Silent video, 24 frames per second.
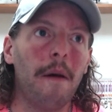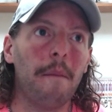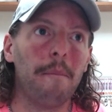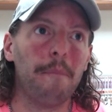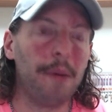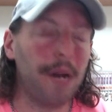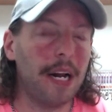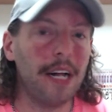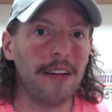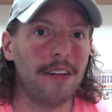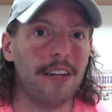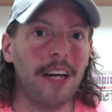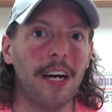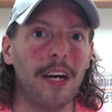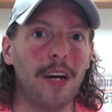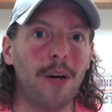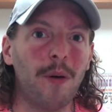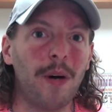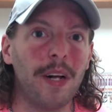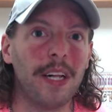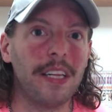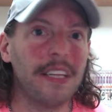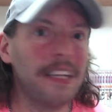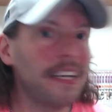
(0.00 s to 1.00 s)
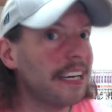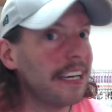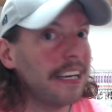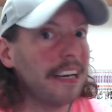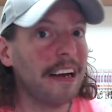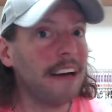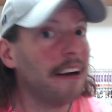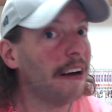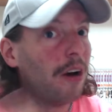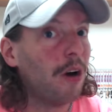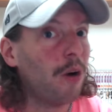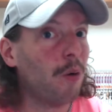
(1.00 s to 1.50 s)
But I'll tell you one thing.
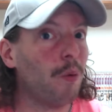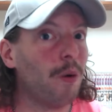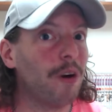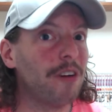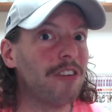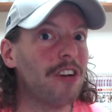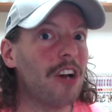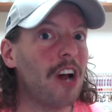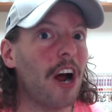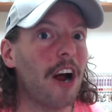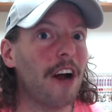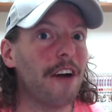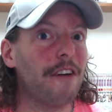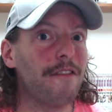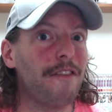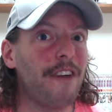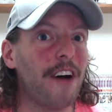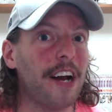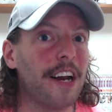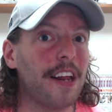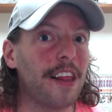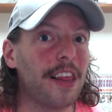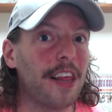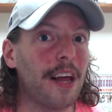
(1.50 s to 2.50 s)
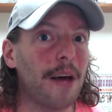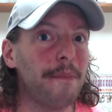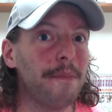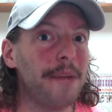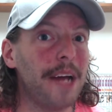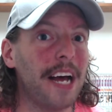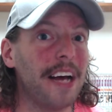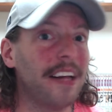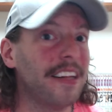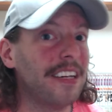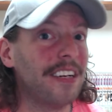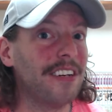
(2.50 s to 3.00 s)
Wasn't hard to find a
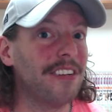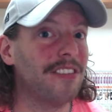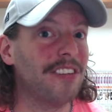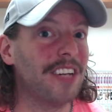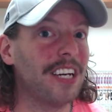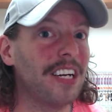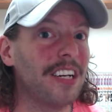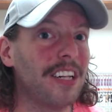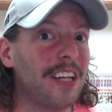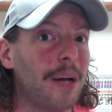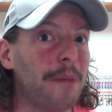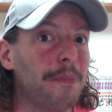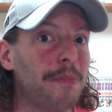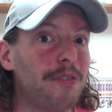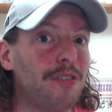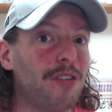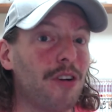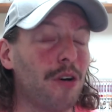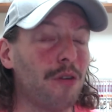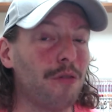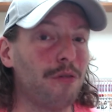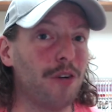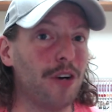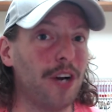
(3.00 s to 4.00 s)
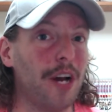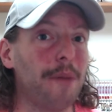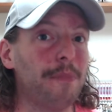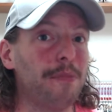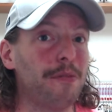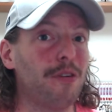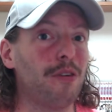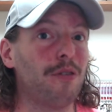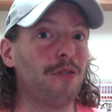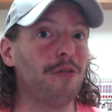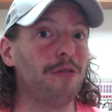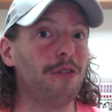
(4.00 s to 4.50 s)
thumbnail in a single episode for an
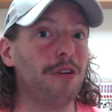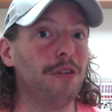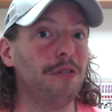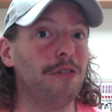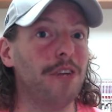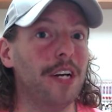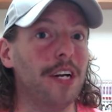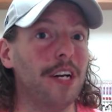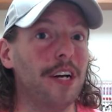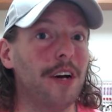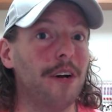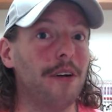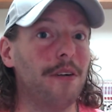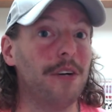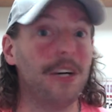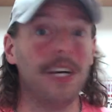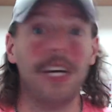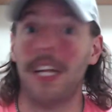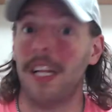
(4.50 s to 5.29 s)
episode review video.